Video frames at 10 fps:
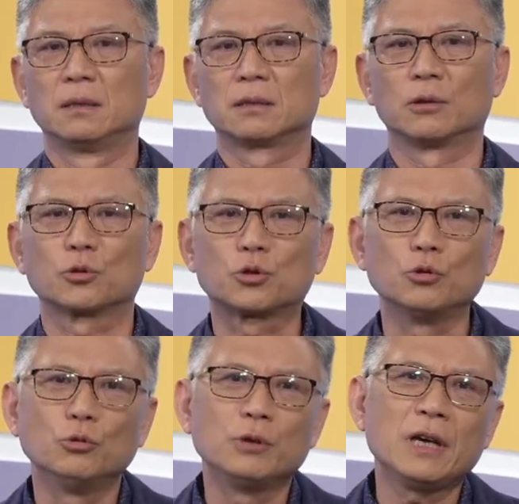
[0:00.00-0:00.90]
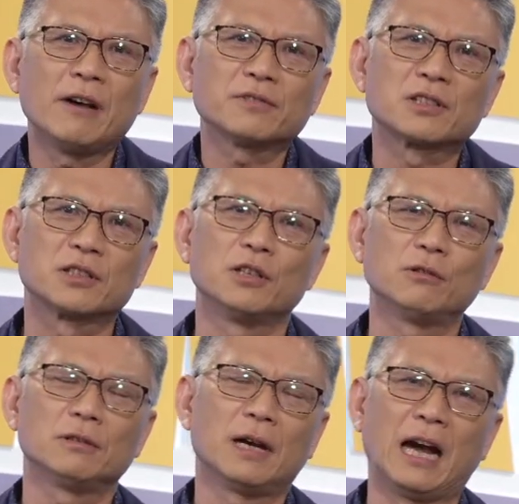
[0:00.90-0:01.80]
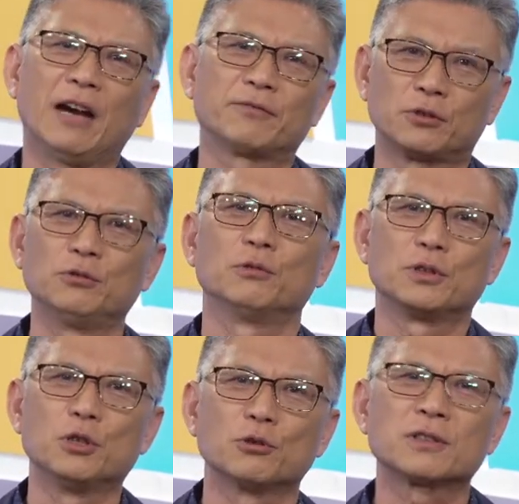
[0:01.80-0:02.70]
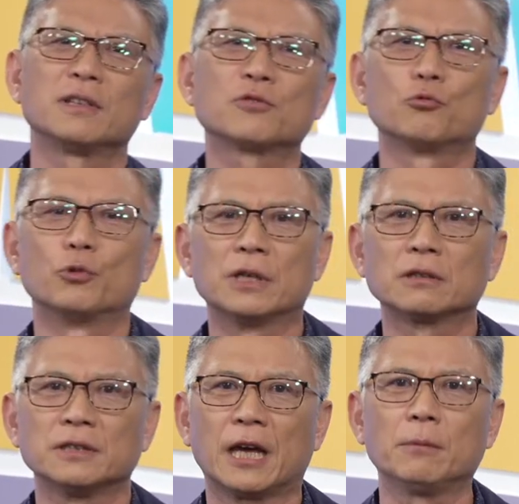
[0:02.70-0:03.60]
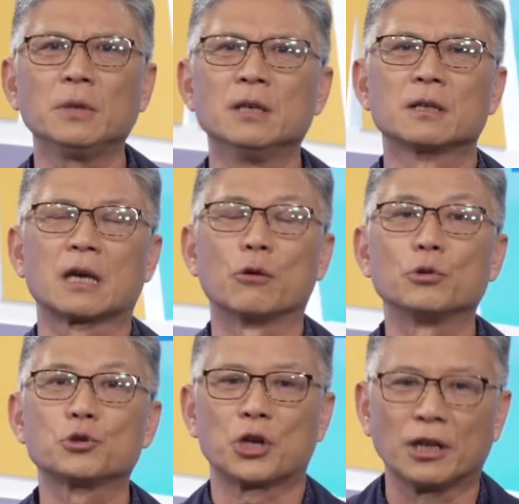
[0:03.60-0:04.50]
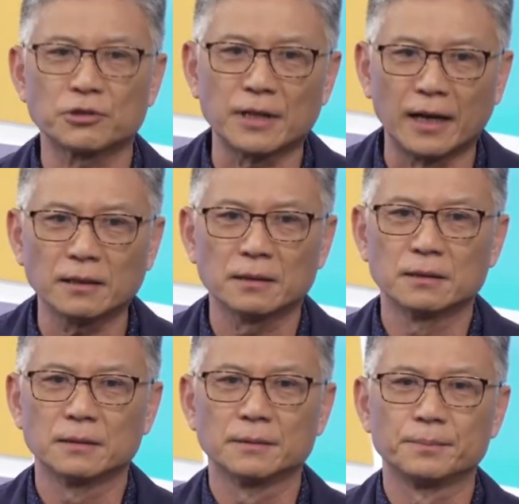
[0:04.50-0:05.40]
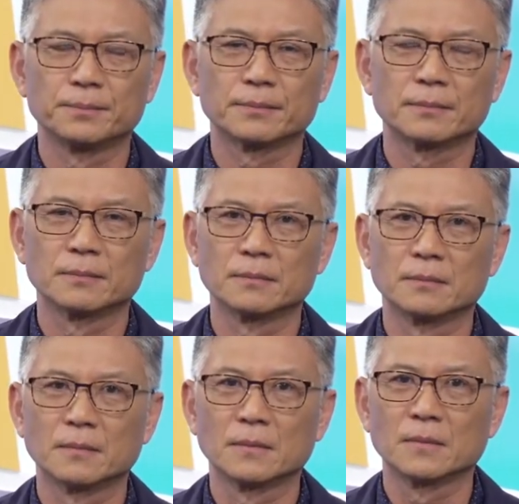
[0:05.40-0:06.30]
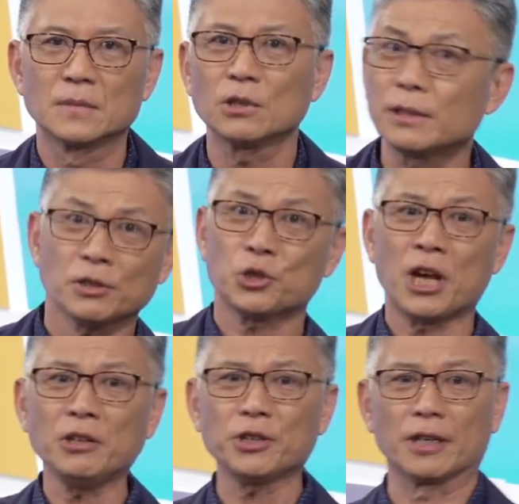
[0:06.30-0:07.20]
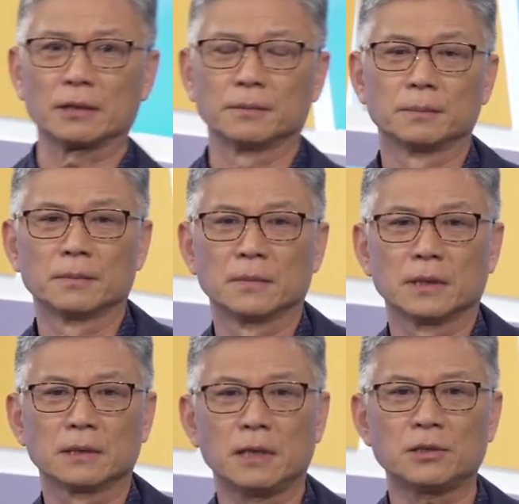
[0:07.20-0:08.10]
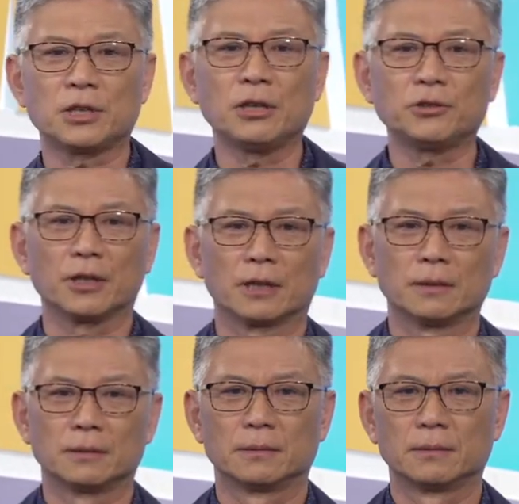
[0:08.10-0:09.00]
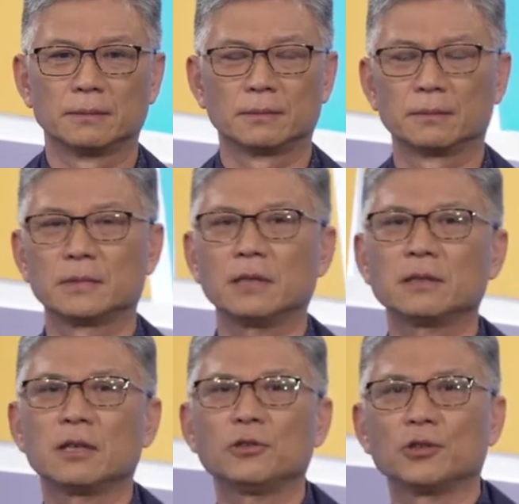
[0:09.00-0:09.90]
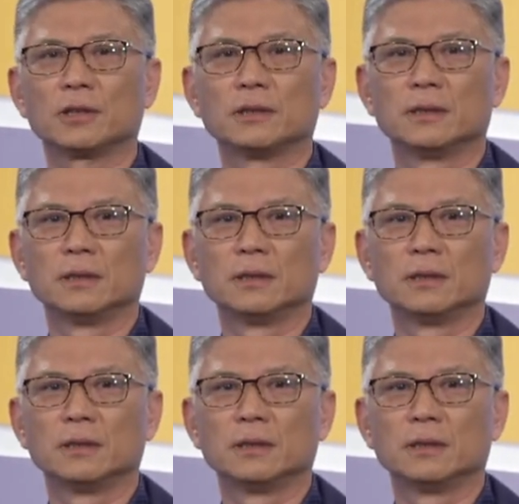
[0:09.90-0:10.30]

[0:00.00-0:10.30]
So do we have still have to use this weird name? Can we change that? So let's change it. Let's change it. Let's change it.